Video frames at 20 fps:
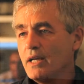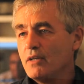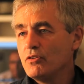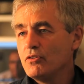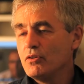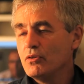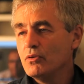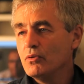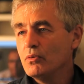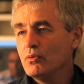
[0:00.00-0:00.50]

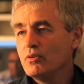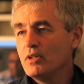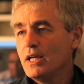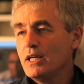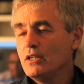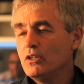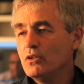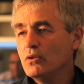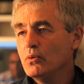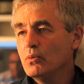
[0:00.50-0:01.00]
to
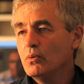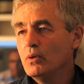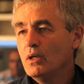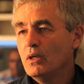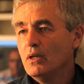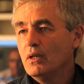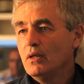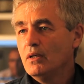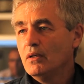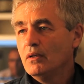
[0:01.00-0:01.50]
take you
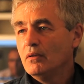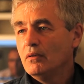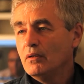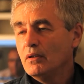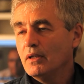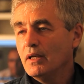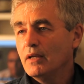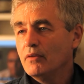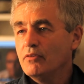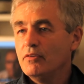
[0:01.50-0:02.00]

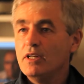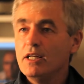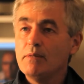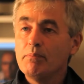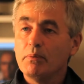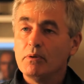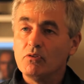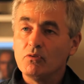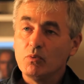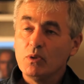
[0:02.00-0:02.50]
as deep
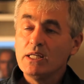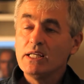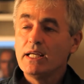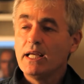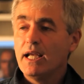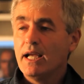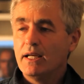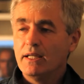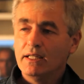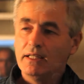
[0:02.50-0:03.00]
as we
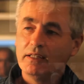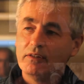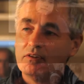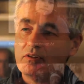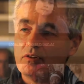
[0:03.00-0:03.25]
can into